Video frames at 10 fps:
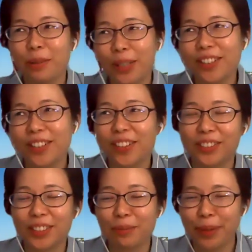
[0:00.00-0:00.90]
because of
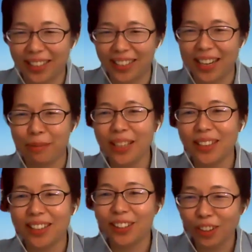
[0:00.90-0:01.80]
the pandemic,
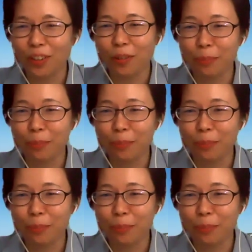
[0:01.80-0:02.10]
a lot of